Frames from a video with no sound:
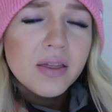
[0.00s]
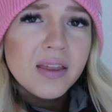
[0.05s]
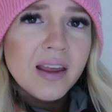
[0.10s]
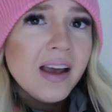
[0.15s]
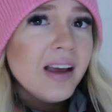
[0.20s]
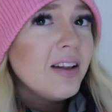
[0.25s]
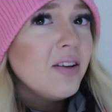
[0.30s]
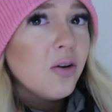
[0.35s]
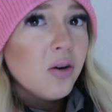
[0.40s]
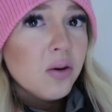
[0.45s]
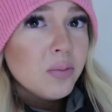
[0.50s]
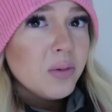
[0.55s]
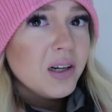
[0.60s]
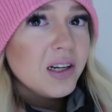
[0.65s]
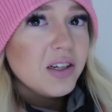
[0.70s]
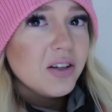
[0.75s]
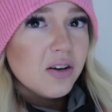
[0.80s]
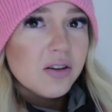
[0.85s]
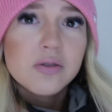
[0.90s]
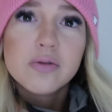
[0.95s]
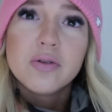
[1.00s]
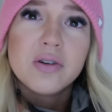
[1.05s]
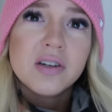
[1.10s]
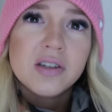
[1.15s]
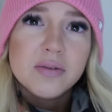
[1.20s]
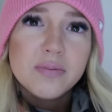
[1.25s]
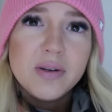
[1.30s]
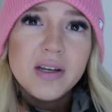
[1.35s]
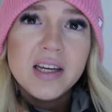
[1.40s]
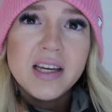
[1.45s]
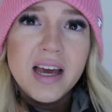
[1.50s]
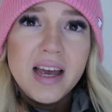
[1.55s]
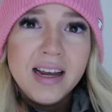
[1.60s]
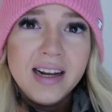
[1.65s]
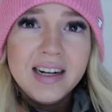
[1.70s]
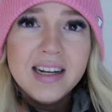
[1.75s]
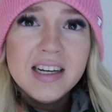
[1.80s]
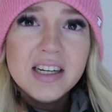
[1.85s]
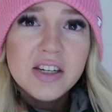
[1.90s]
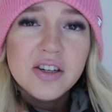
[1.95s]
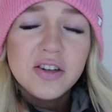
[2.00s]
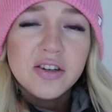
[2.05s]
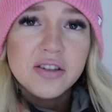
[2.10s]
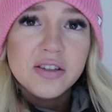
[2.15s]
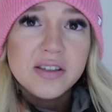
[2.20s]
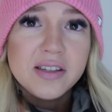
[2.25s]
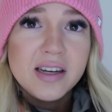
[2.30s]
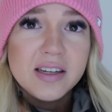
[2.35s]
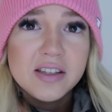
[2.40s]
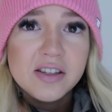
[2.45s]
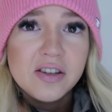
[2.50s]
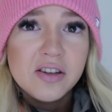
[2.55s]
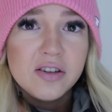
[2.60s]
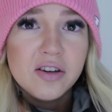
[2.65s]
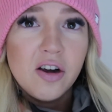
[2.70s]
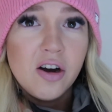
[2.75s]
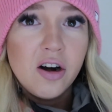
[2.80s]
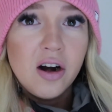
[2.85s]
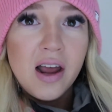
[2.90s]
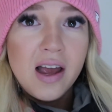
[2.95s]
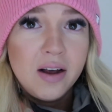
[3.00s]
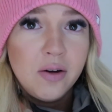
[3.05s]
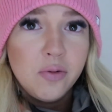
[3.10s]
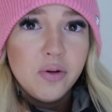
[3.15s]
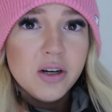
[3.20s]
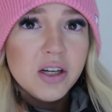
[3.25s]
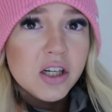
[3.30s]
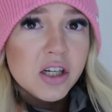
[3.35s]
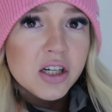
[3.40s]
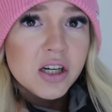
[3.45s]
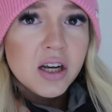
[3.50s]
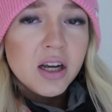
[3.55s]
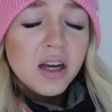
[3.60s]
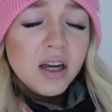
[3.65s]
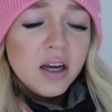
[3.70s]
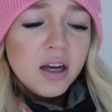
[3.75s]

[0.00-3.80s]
they normally don't want to speak English because that's not our language,